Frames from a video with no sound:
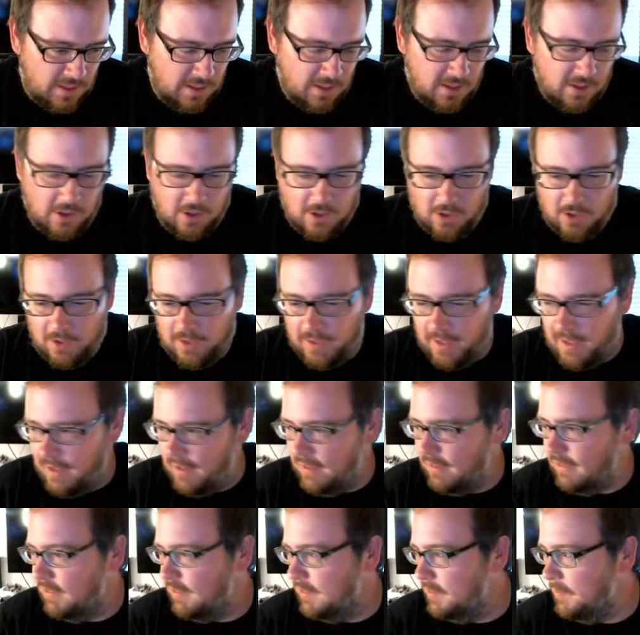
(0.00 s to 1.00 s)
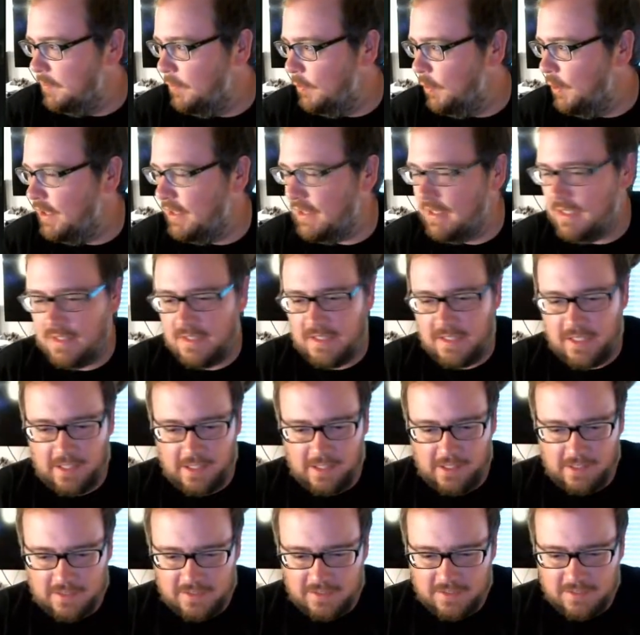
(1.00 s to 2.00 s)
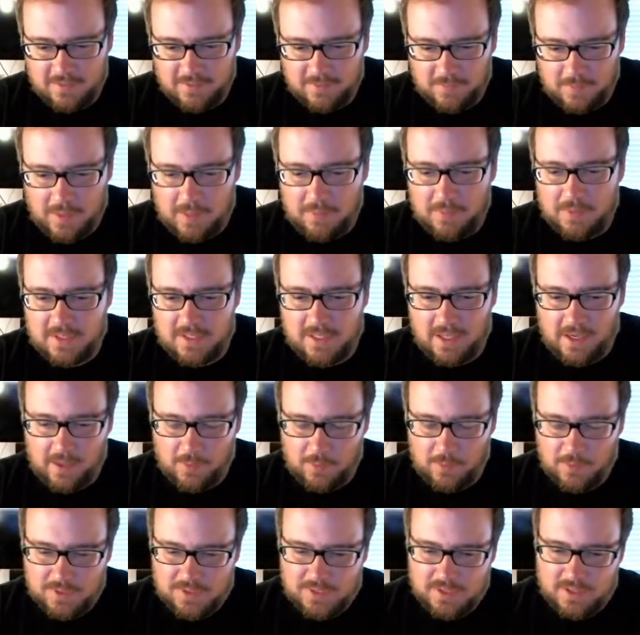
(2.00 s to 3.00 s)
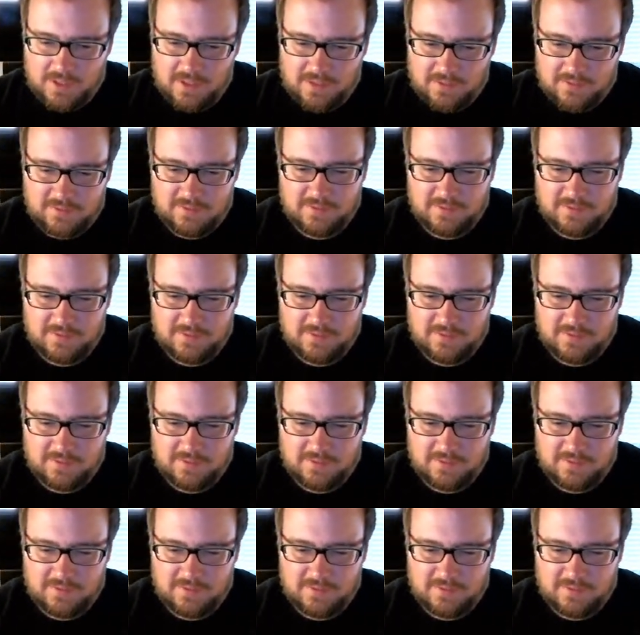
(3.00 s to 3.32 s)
Oh, yeah. One of these days. Maybe today. We'll see.